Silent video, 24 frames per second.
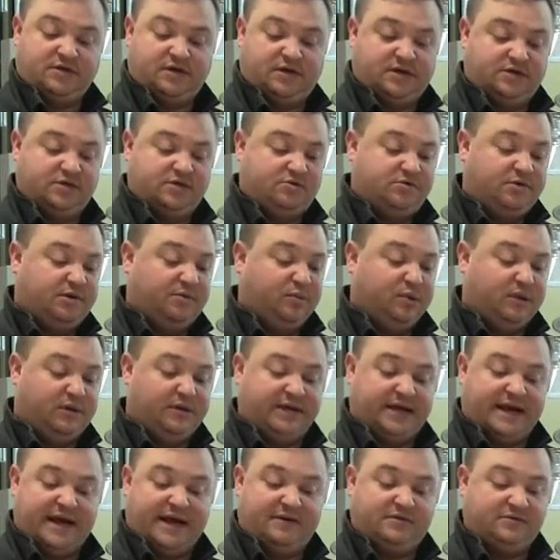industry,
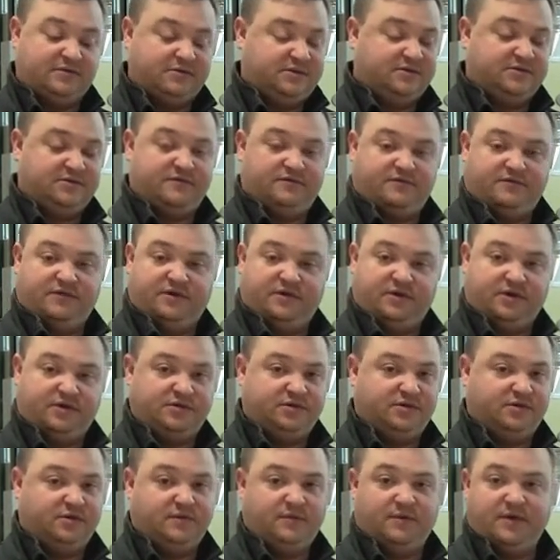building houses or
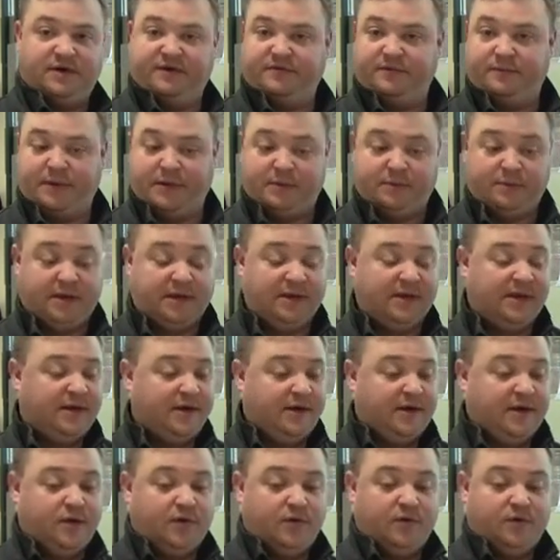furniture or whatever it may be,
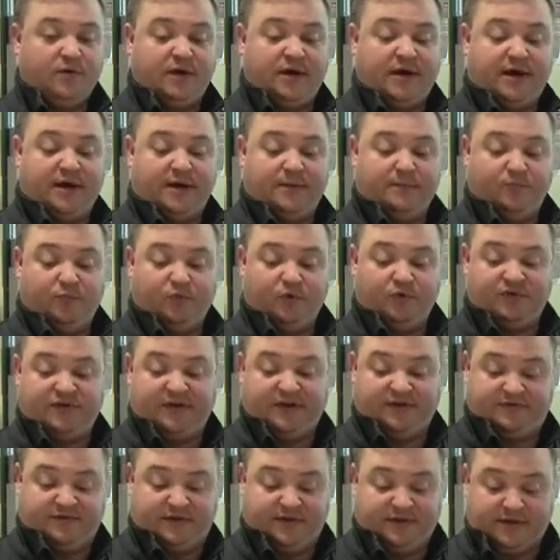will
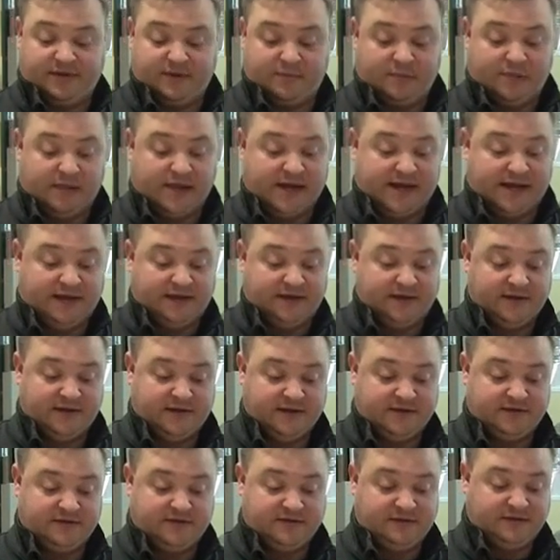definitely apply
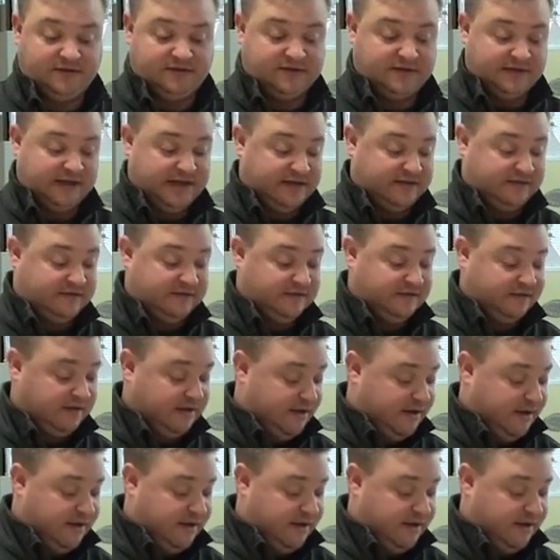to these classes.